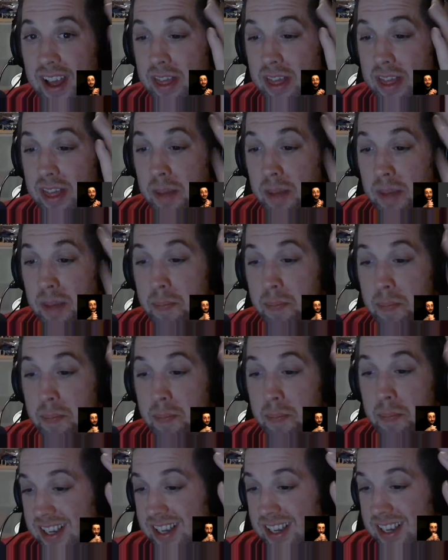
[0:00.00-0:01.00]
The
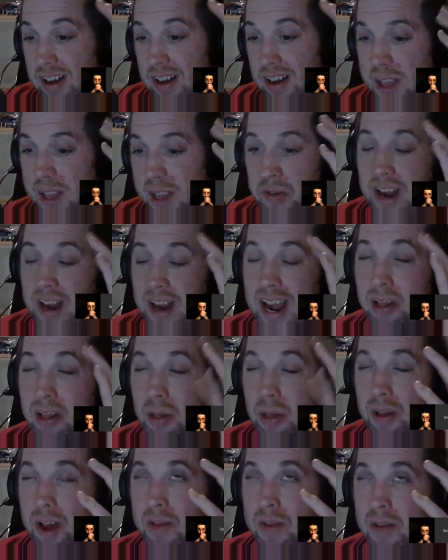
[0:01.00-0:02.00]
best concept, though,
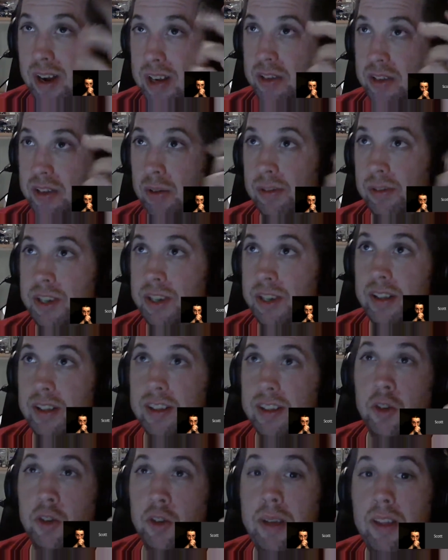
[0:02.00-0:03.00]
that I love, and I told
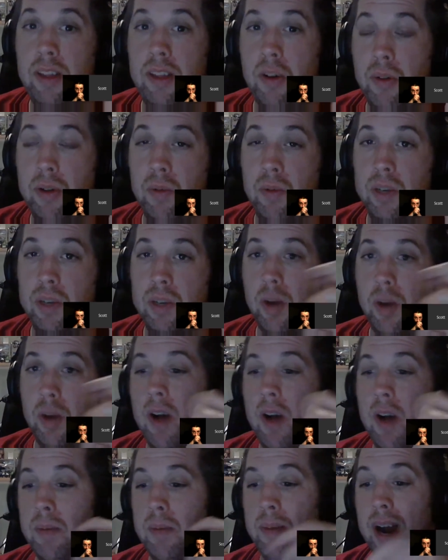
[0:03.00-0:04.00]
John this would be the only reason
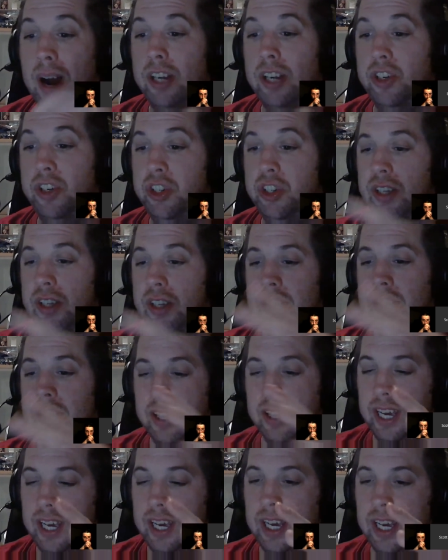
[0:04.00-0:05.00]
why I would buy
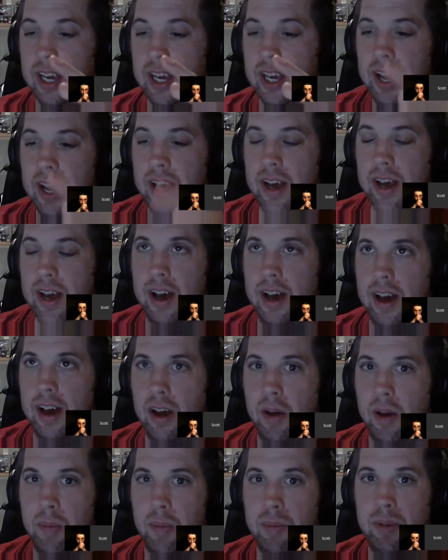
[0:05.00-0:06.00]
just the
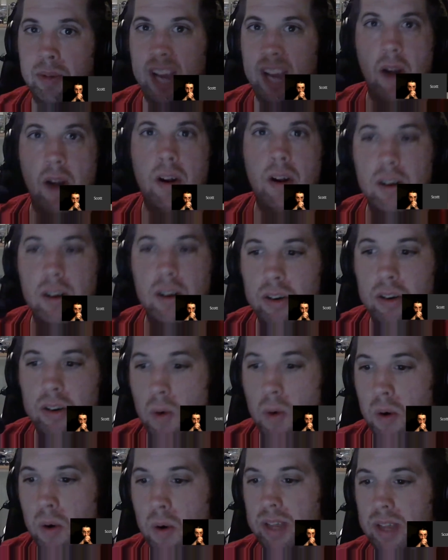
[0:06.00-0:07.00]
character
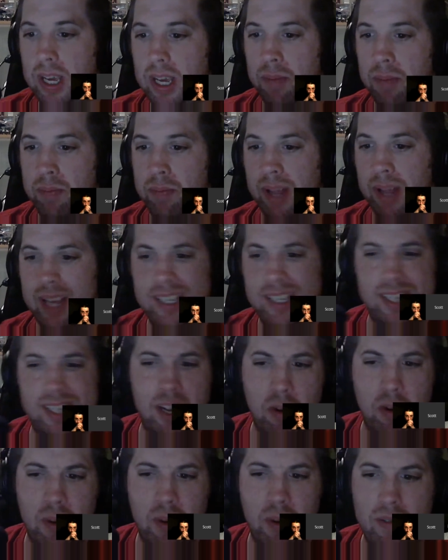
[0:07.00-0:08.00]
or the playset
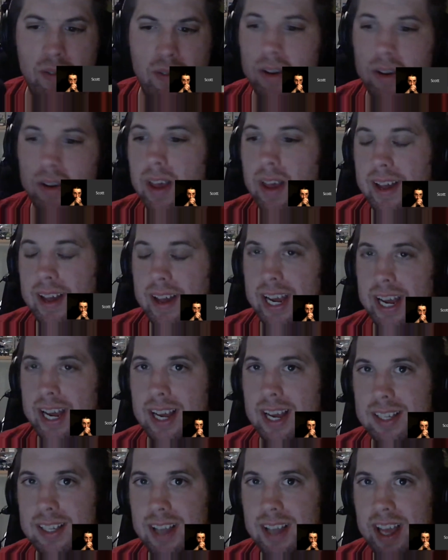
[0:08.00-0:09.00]
or whatever,
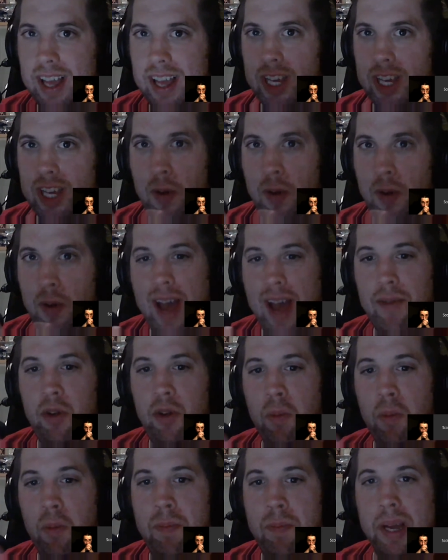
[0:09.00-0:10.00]
is you have
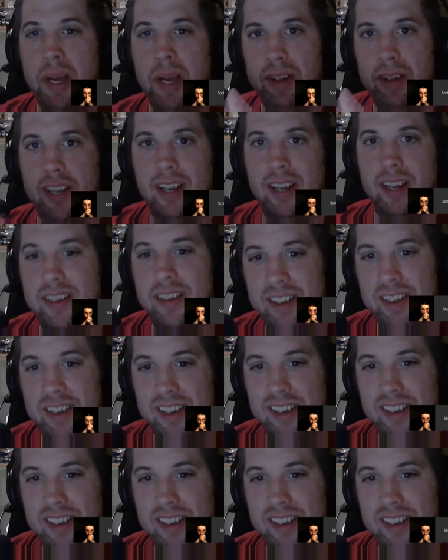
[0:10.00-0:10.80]
to build it.